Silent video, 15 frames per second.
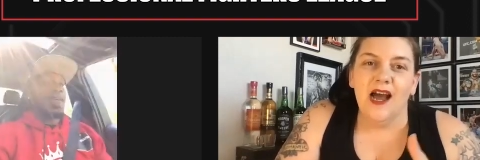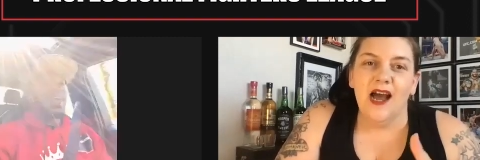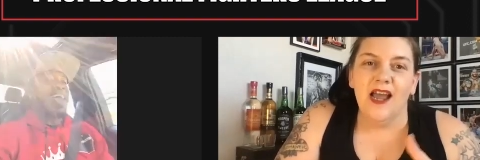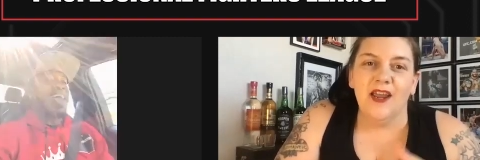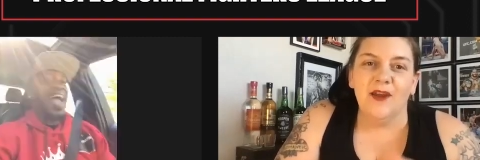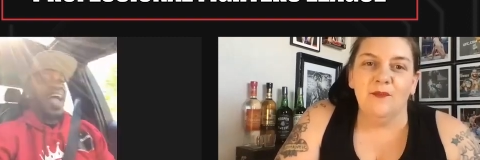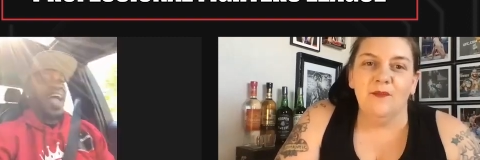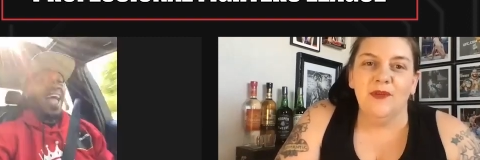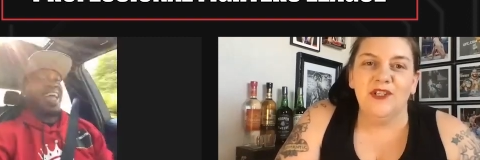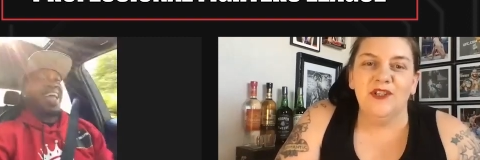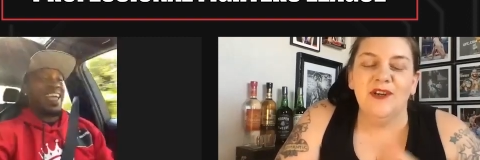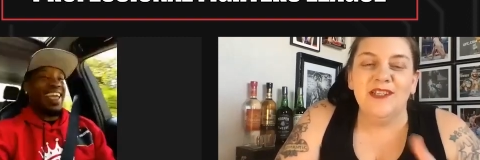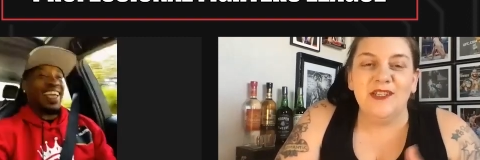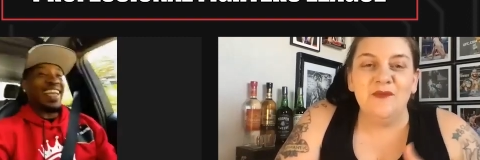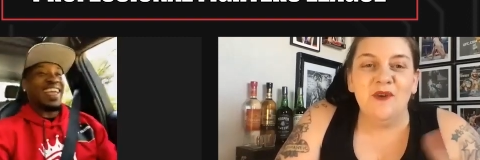Speaker 1: time, but you
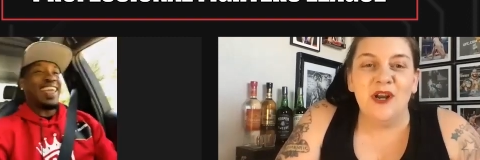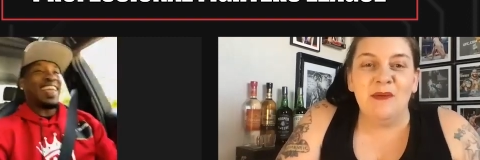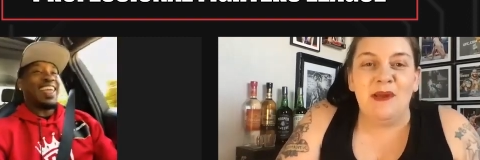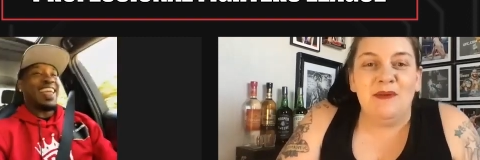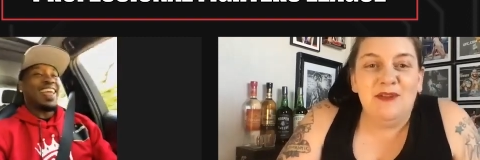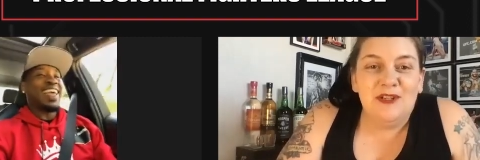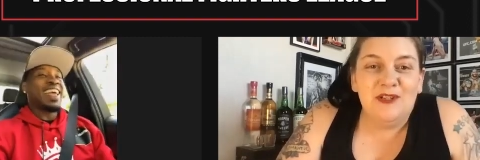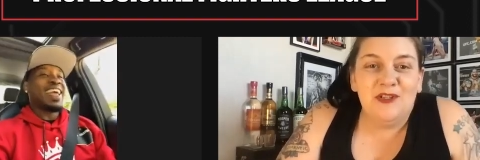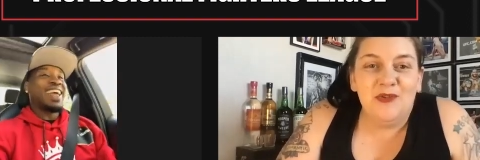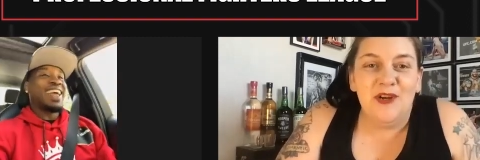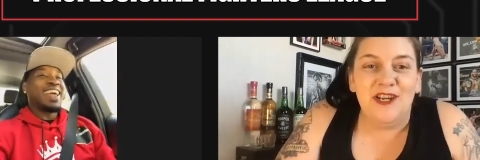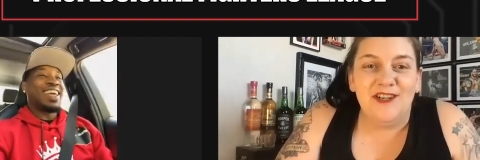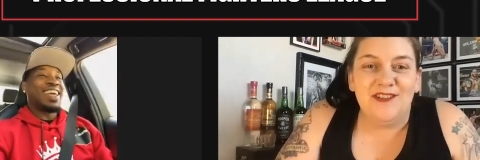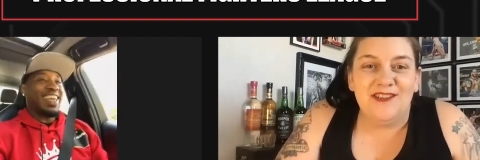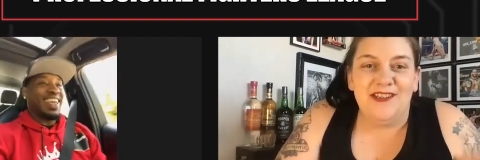also want to be able to enjoy
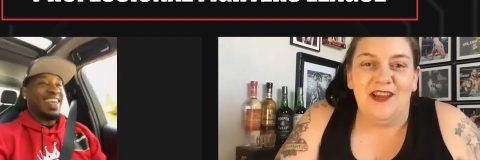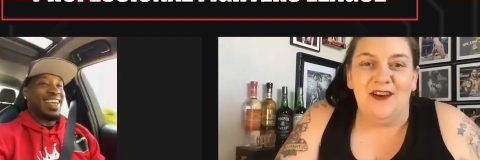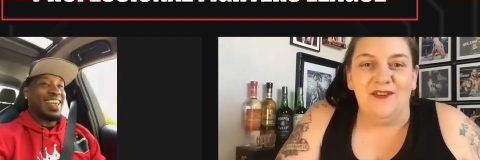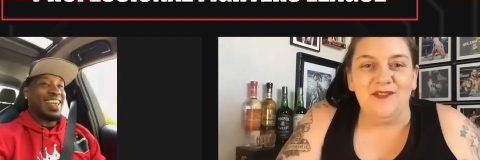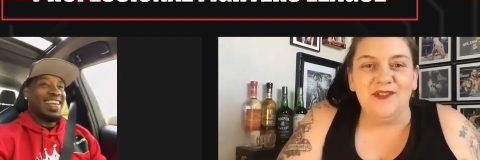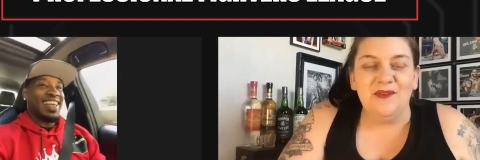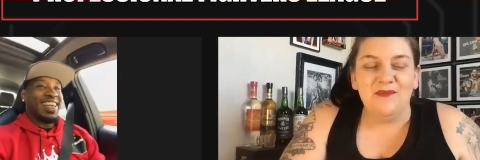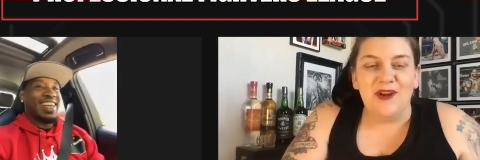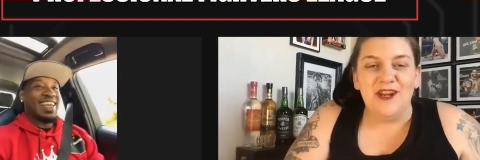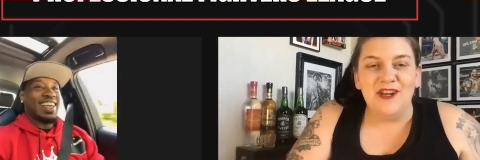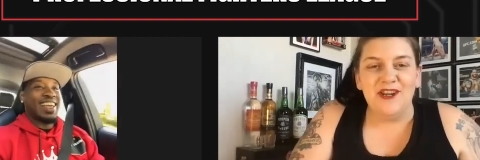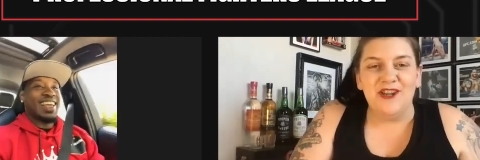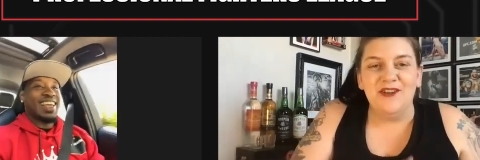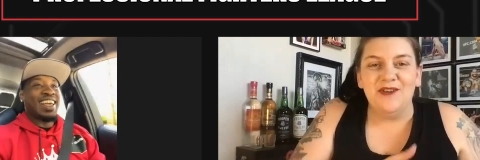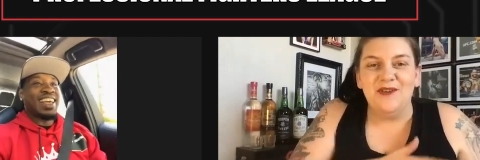yourself. So, when do
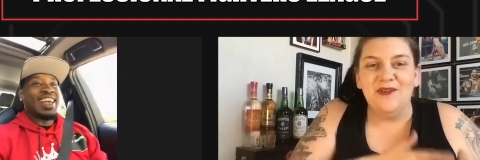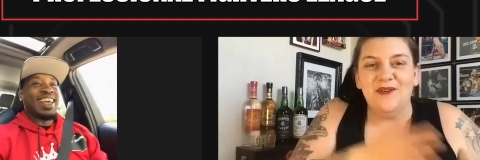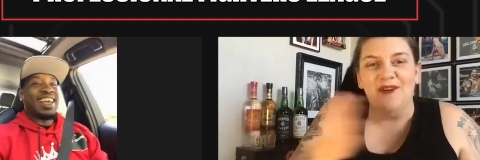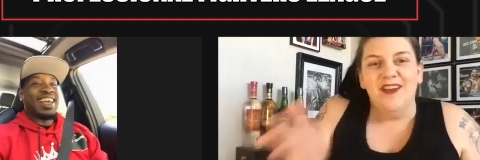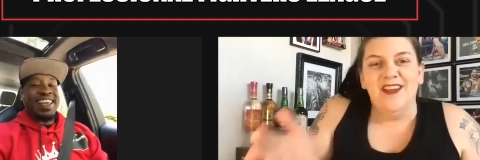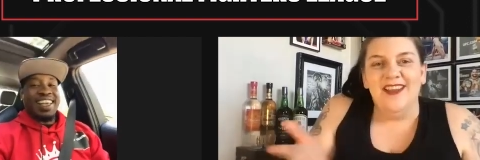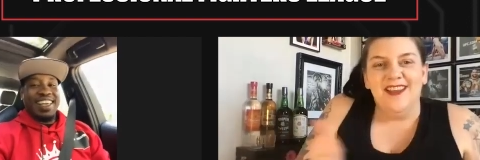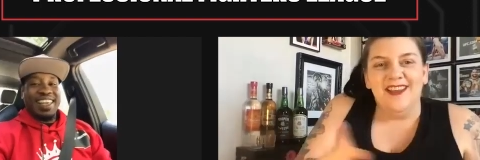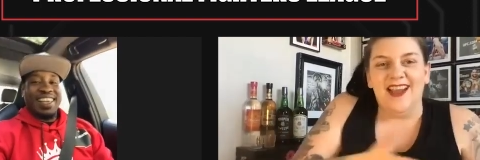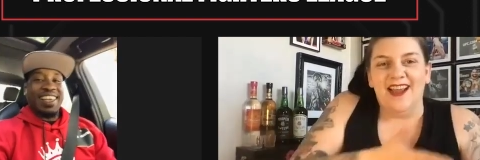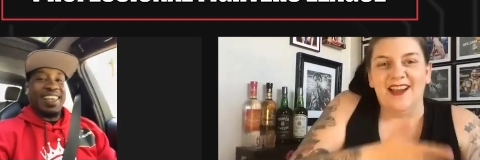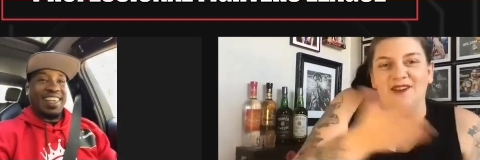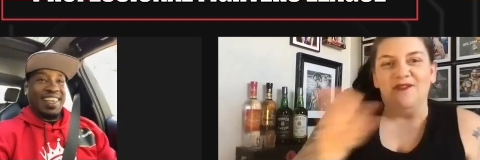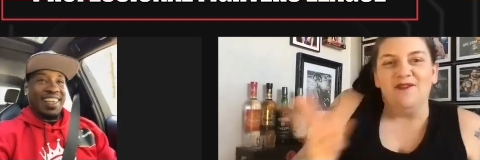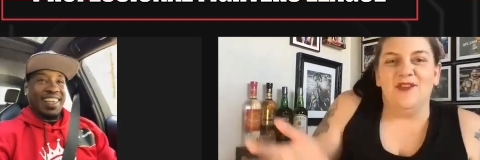you
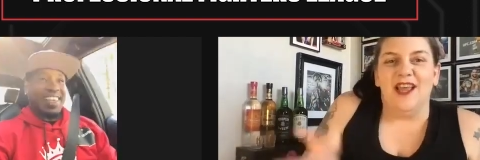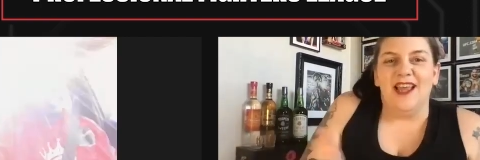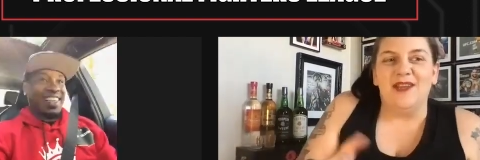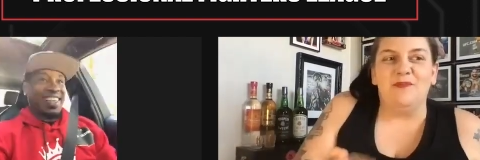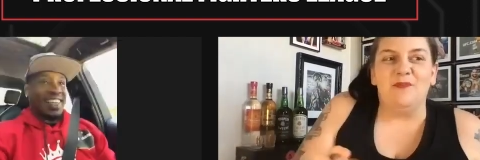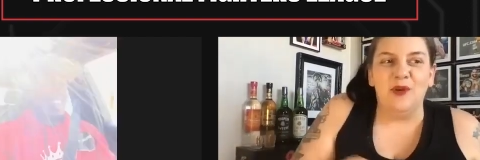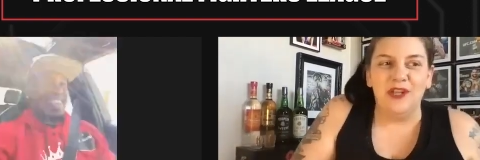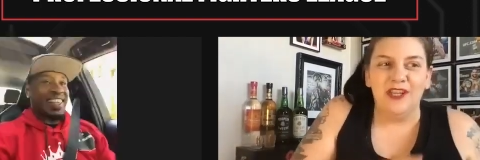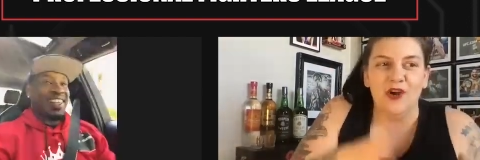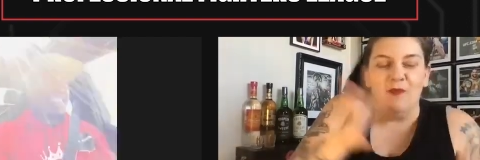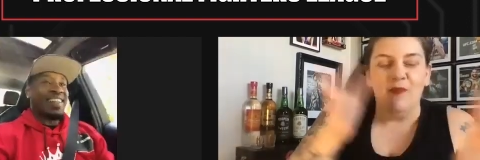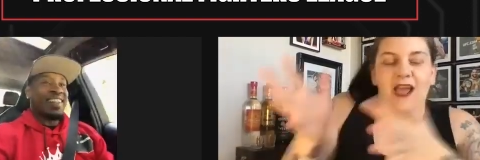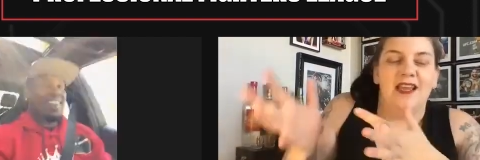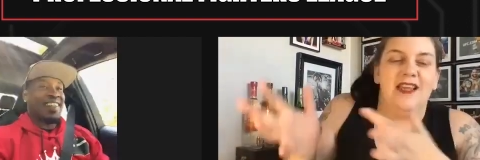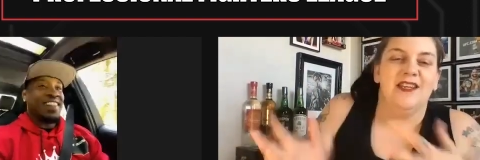kind of like put go
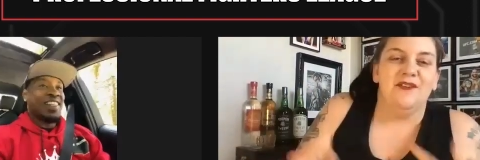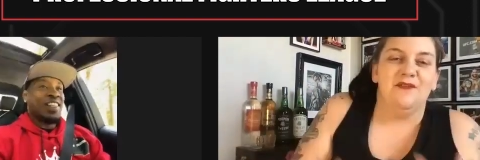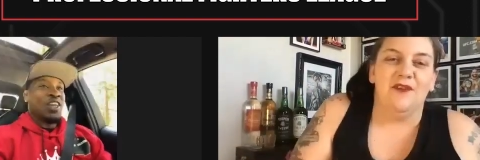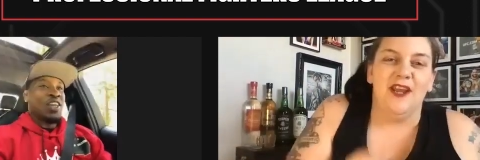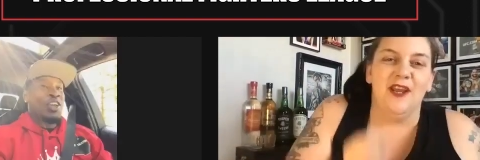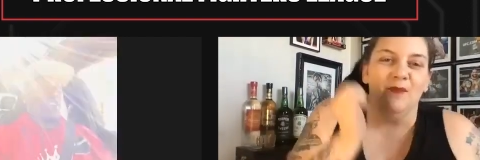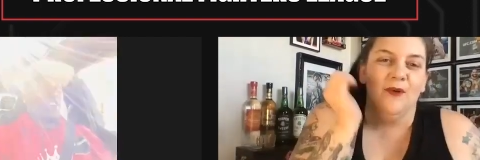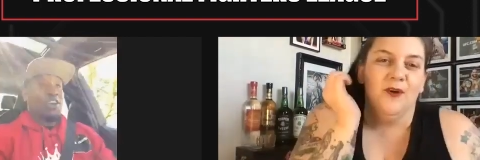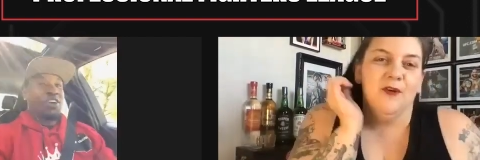back into fight